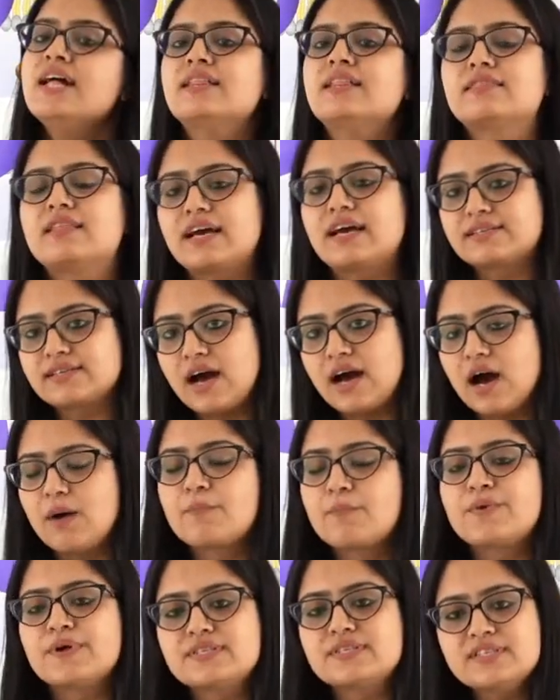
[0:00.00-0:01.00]
that are
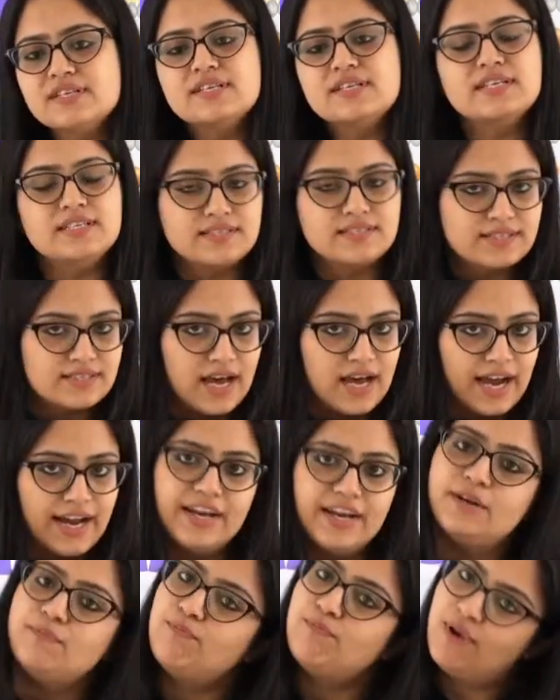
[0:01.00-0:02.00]
present
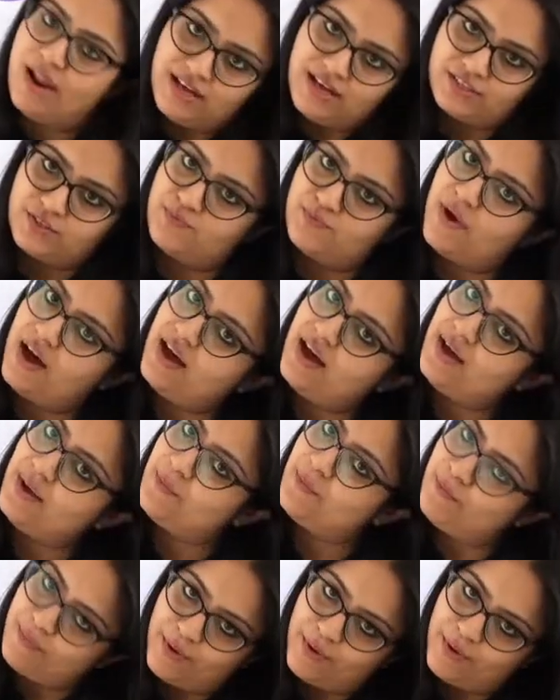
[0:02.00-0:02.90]
inside plasma